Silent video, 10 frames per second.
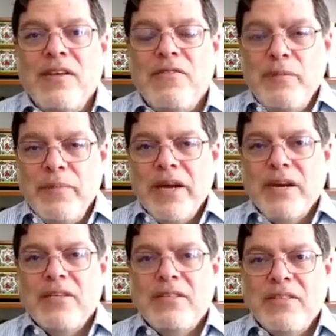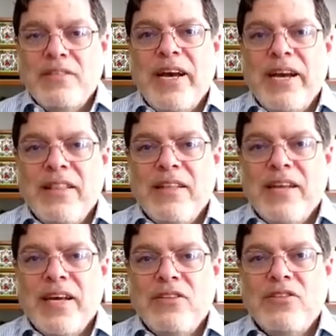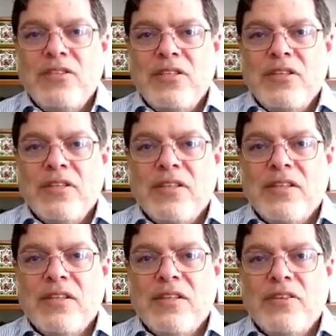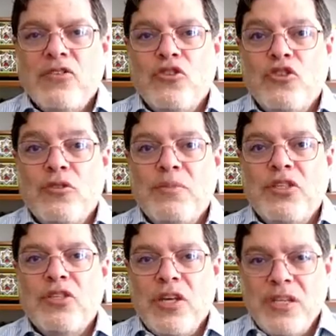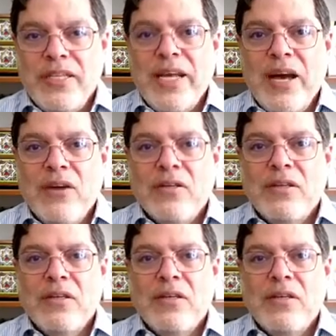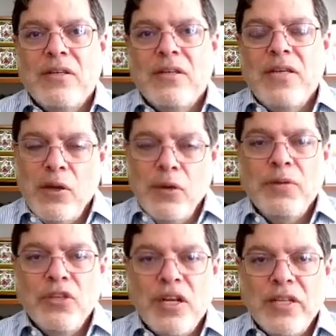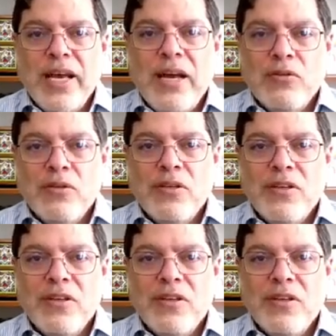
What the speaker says: If the Americans decide that Al Jazeera should be shut down, it will be shut down.